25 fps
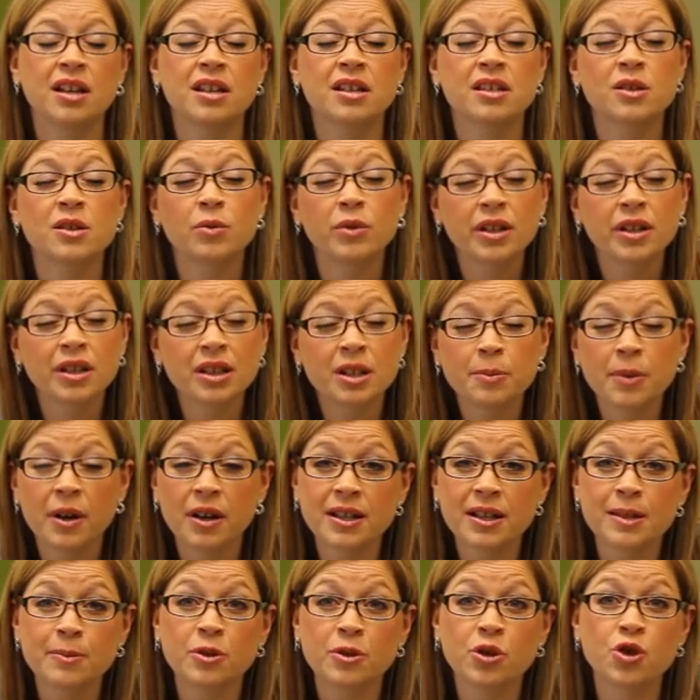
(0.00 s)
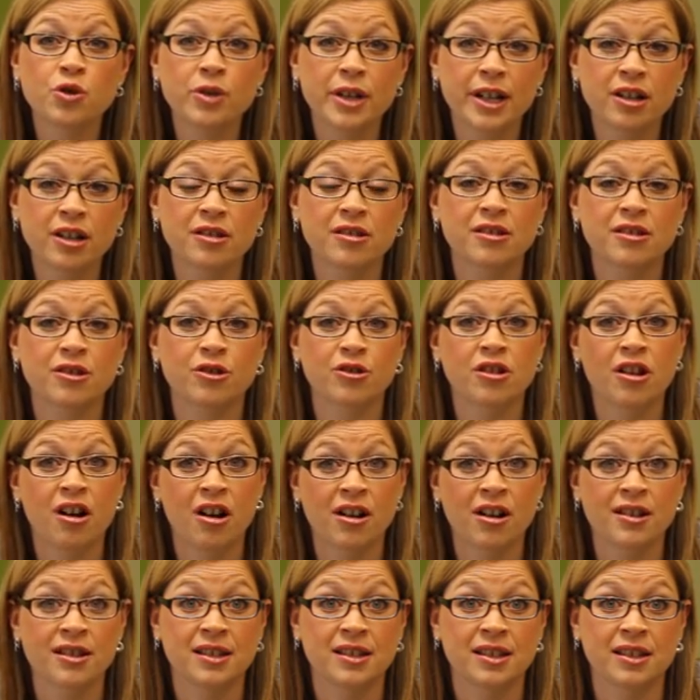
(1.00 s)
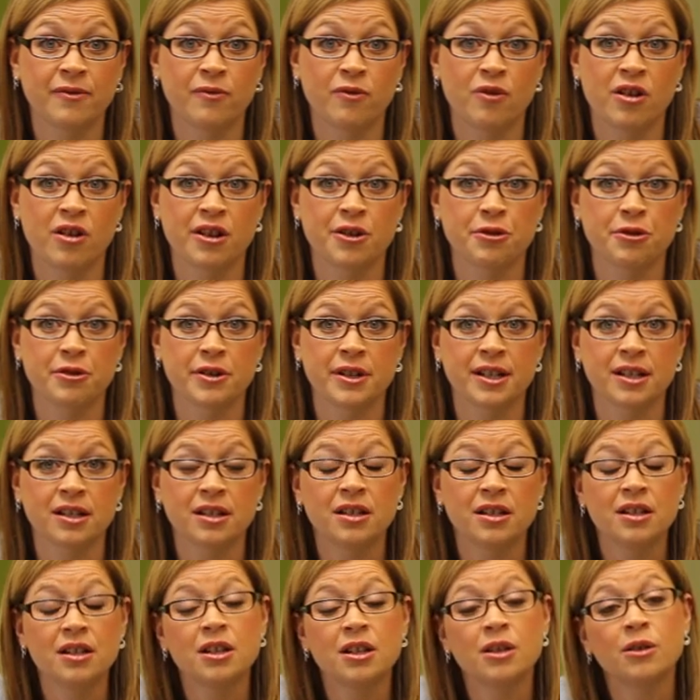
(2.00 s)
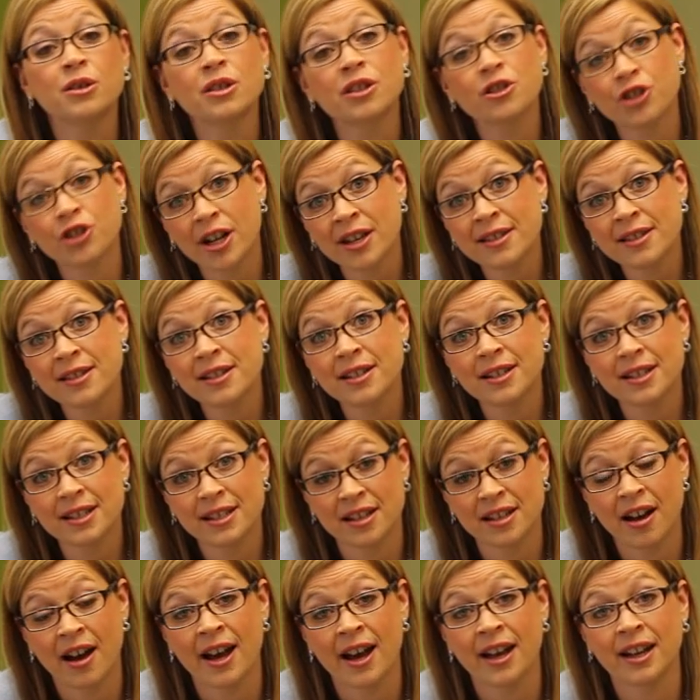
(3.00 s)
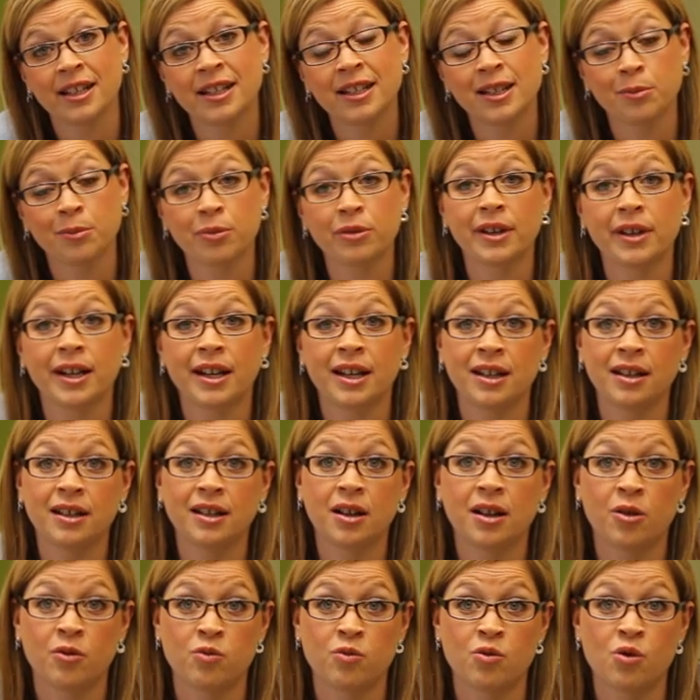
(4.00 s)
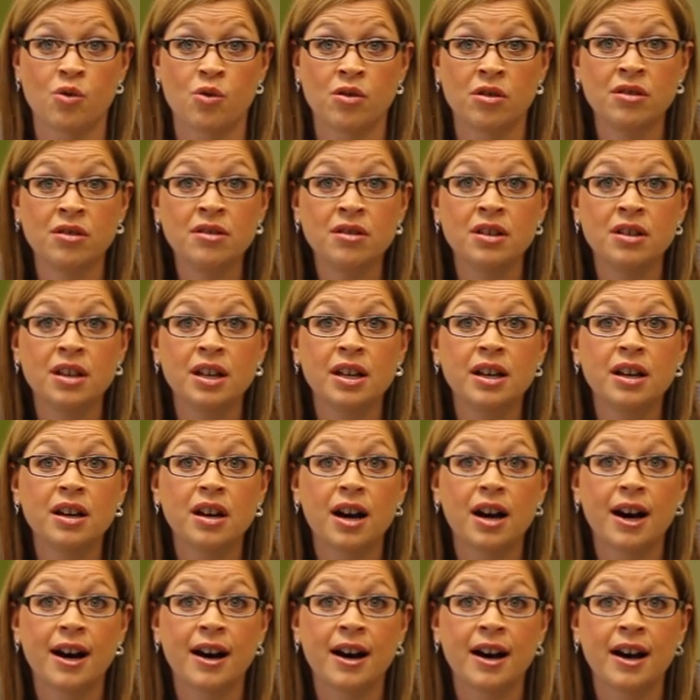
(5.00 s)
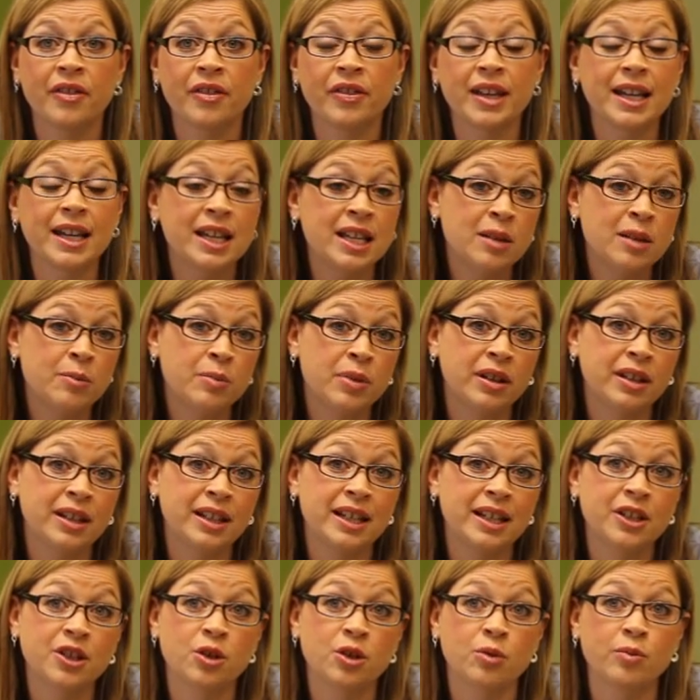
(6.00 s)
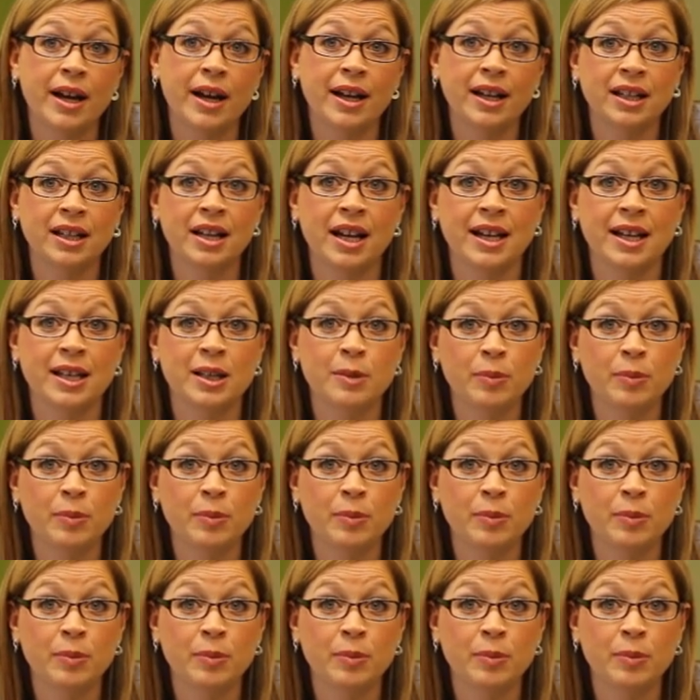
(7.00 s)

So what are the possible triggers or causes of wandering? Well, stress and anxiety can play a role. The inability to recognize